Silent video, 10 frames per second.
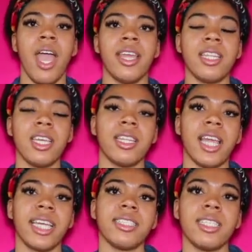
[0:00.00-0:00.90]
And then
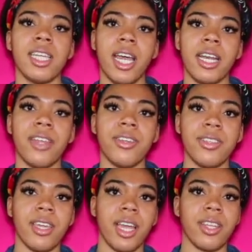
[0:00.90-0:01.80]
lastly, another
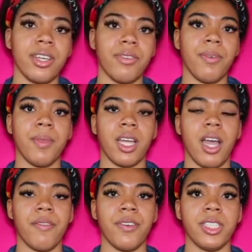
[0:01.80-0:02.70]
thing I learned from the
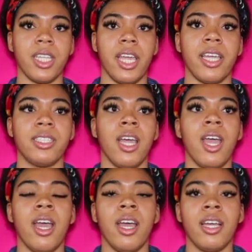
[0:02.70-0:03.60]
conference is
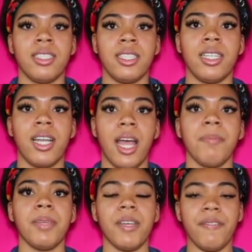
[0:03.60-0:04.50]
to
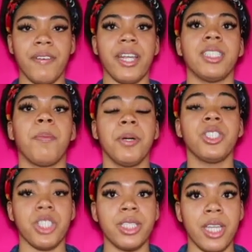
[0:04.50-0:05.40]
not be afraid to
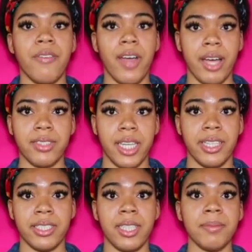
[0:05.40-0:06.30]
put yourself out
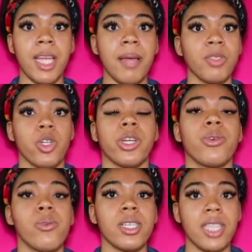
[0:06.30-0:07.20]
there. Sometimes you're
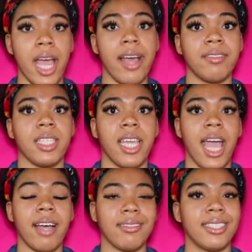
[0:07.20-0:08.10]
going to have to
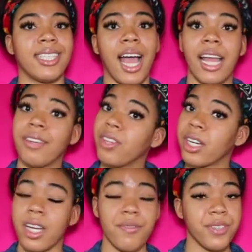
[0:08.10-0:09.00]
get outside of
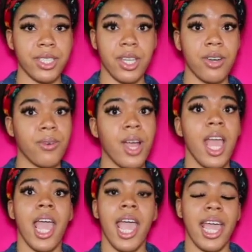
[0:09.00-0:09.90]
your comfort zone
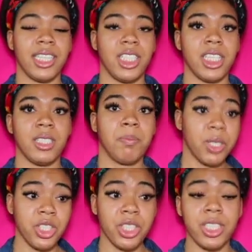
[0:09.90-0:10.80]
and just
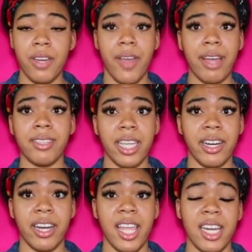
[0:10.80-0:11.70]
put yourself out
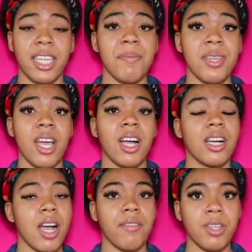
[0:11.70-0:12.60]
there. And it can be
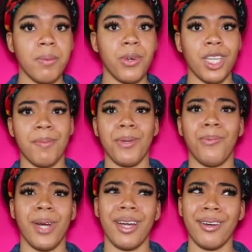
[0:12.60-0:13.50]
uncomfortable, it can be
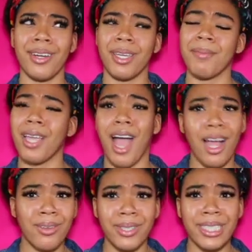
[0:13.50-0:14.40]
weird, it can be
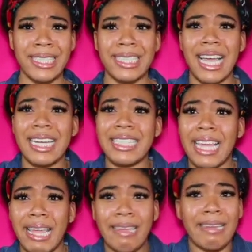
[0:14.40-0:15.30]
awkward. You're kind of
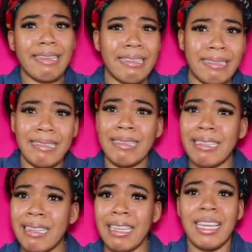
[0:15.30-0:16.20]
like,
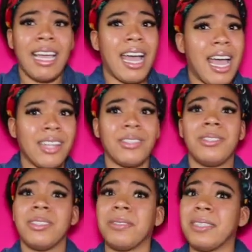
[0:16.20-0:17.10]
I
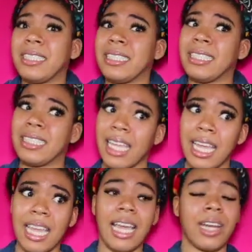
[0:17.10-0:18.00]
don't know what to
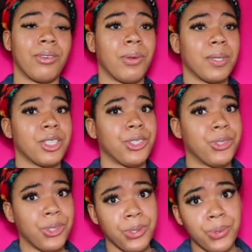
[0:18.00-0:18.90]
say, I don't know what to
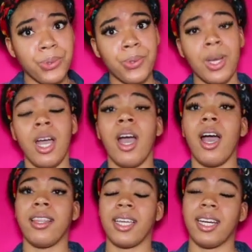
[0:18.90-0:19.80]
do.
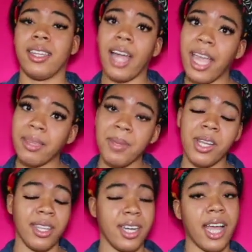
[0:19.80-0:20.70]
Are they gonna like
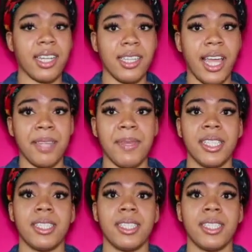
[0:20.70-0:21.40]
me? Are they not gonna like me?